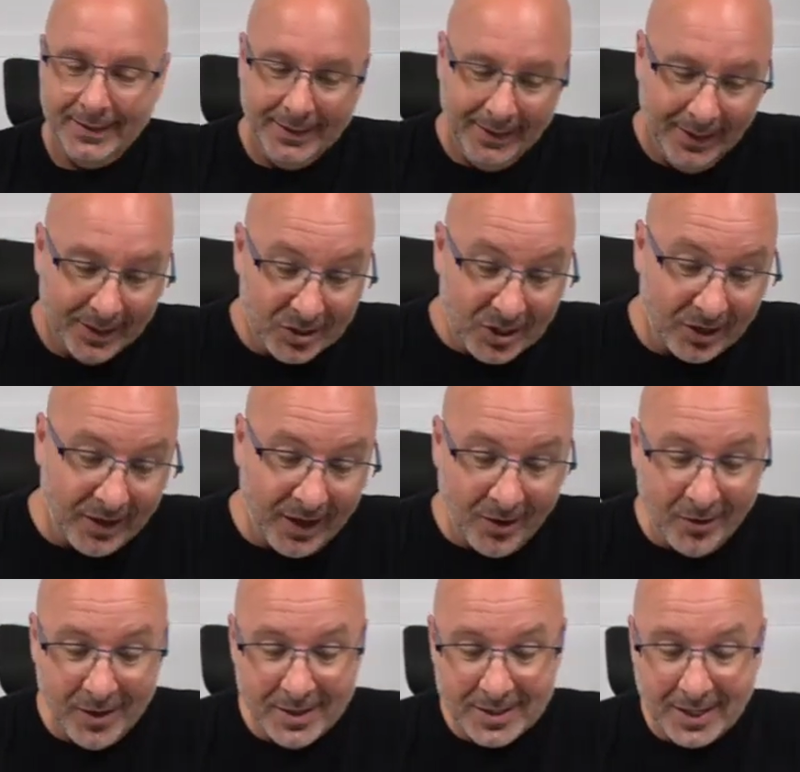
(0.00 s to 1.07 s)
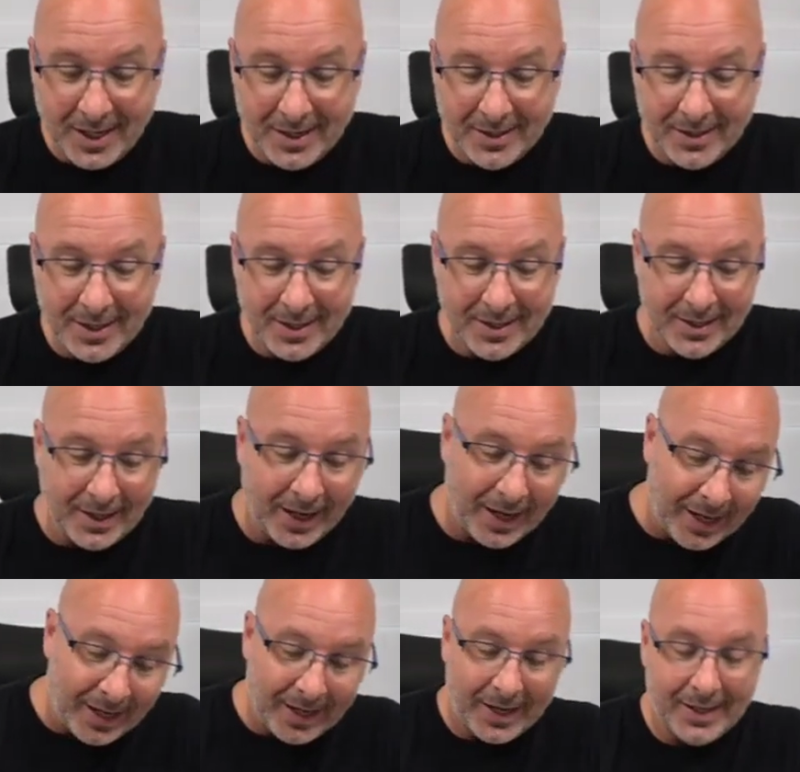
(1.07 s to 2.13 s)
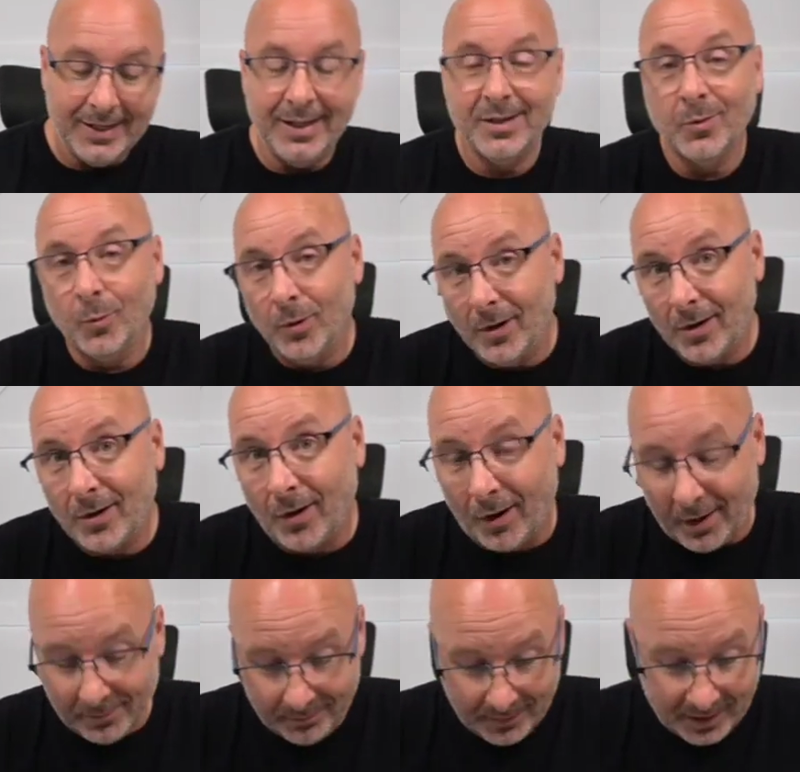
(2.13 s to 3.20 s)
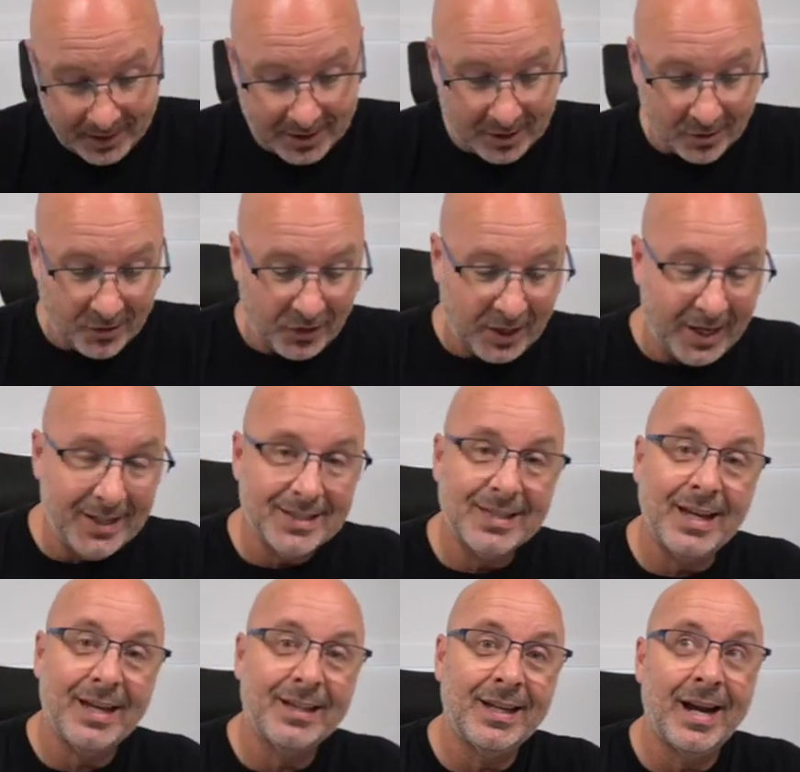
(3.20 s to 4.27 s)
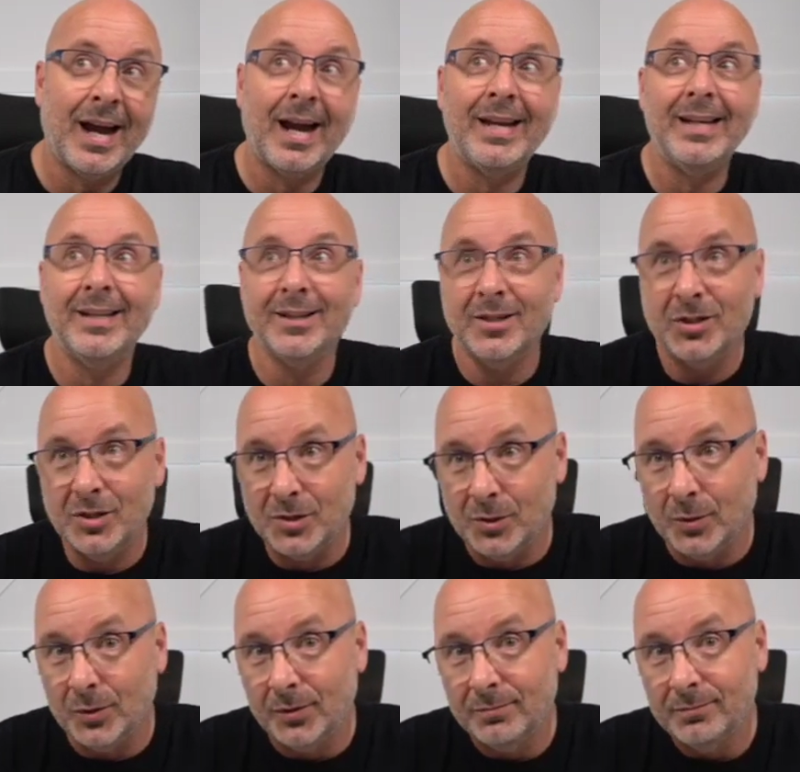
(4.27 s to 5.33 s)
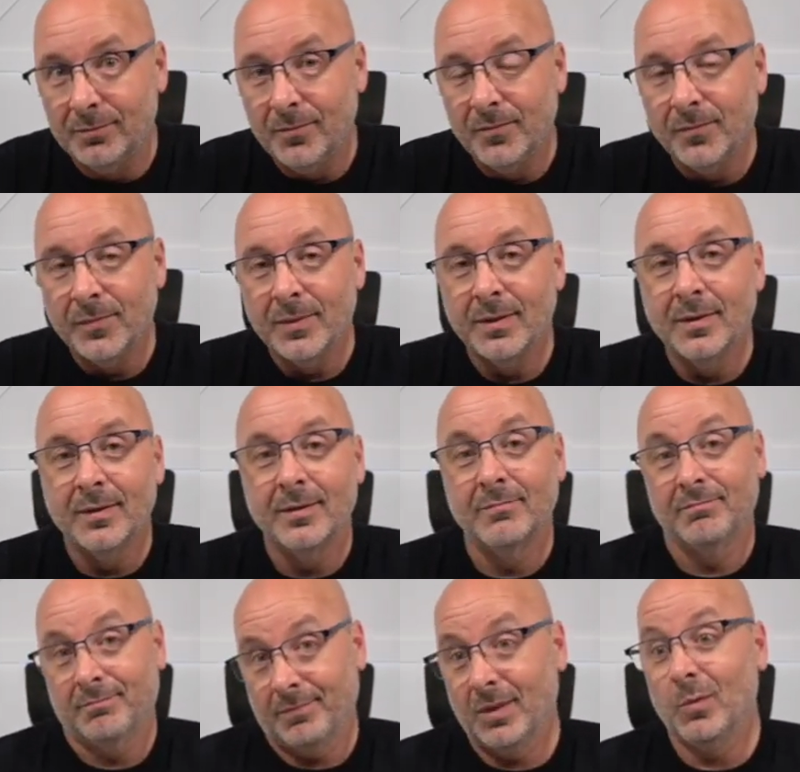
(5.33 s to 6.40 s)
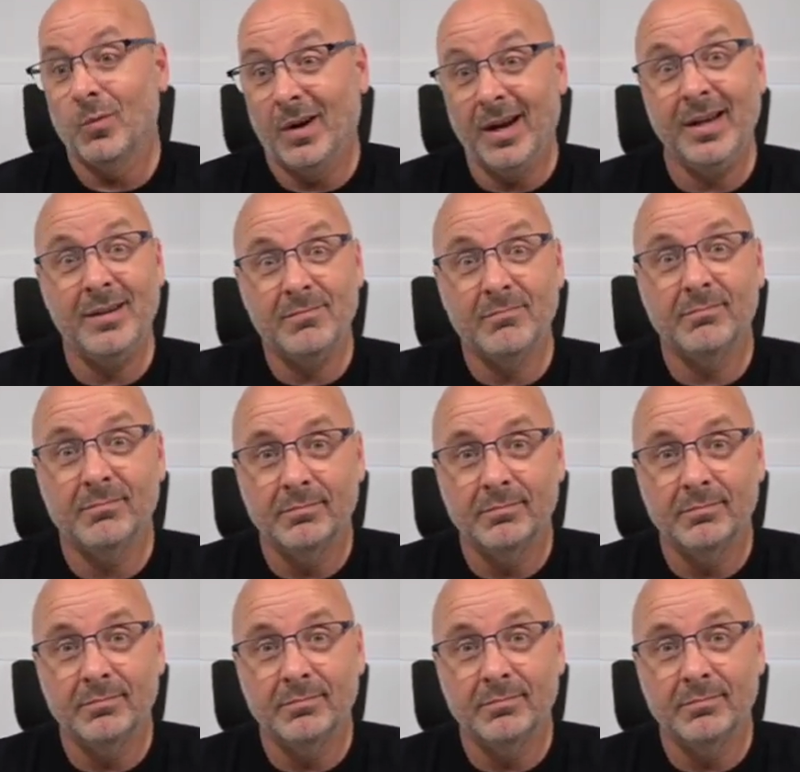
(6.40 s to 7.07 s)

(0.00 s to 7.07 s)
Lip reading: Is there areas that I need to work on? Is there things that I need to do? Right?